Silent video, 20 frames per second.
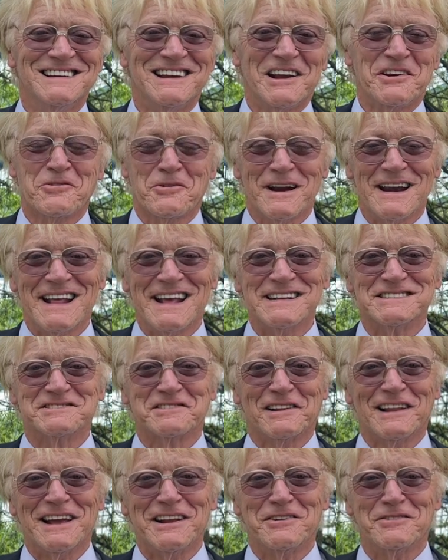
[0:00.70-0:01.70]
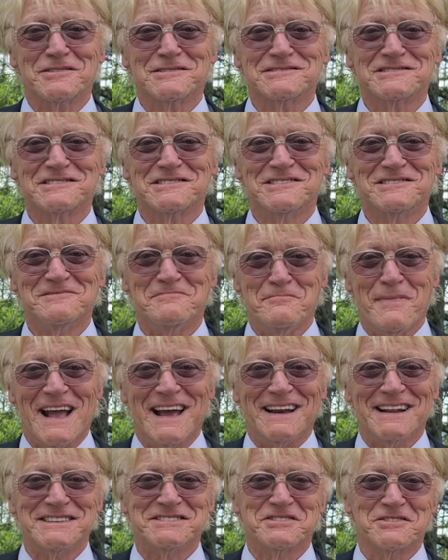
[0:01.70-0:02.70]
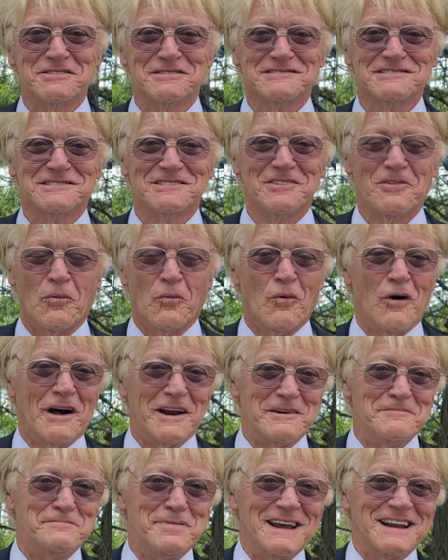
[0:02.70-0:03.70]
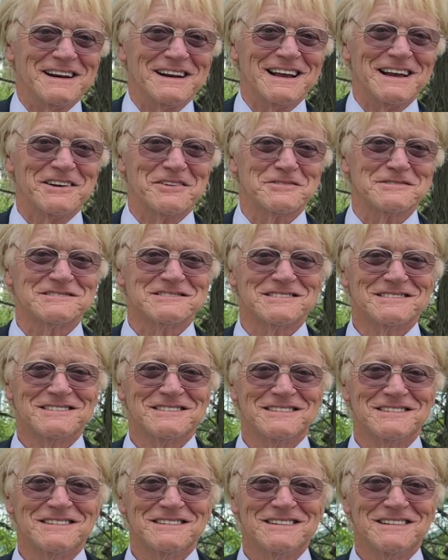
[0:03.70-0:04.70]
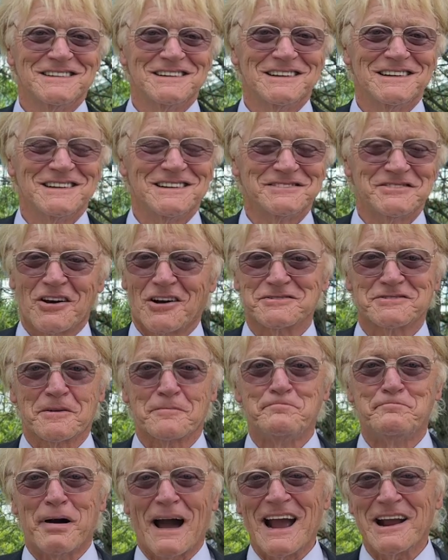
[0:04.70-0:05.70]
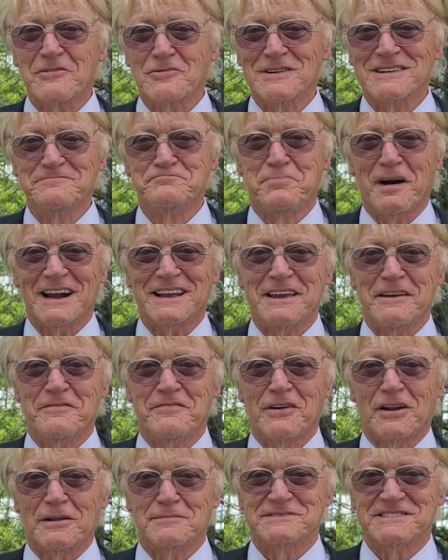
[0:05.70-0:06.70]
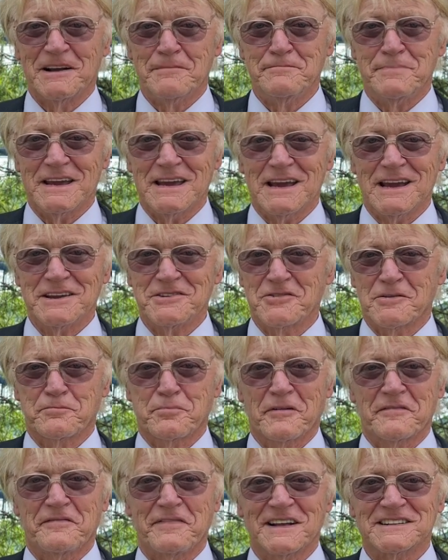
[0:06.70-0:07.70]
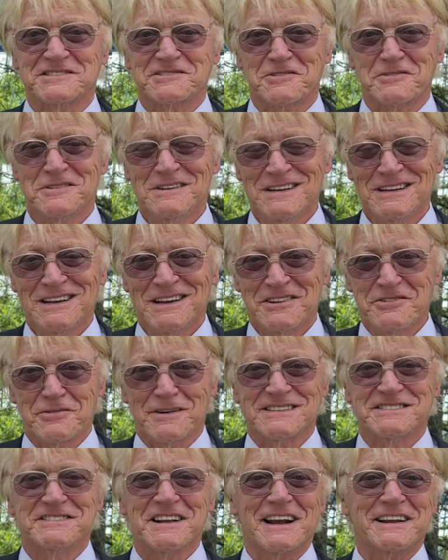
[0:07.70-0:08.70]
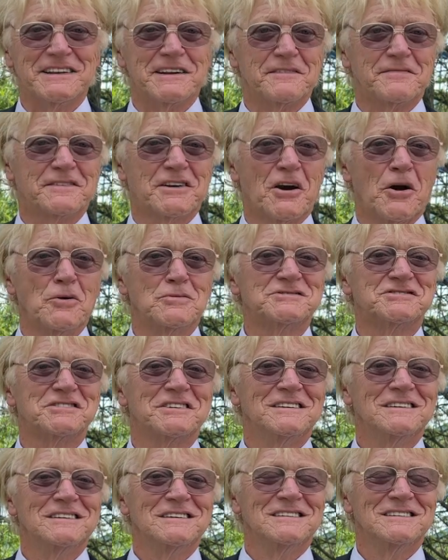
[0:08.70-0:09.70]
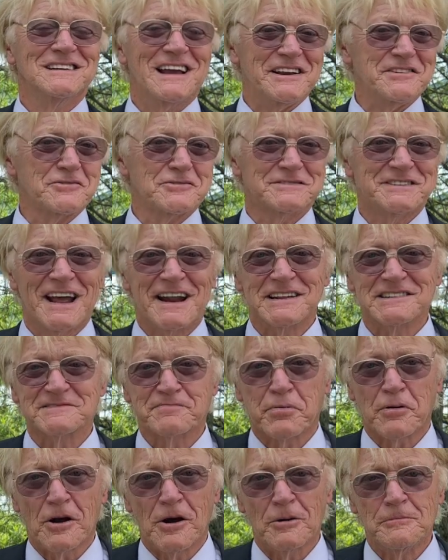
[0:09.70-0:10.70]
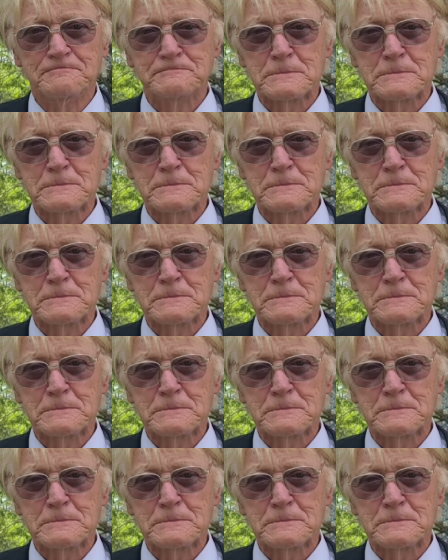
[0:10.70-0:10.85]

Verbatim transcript: Greetings, leaders, managers, wannabe leaders. Dr. Byron Bucky Phillips, MBA, your professor, your executive coach, and your tennis pro.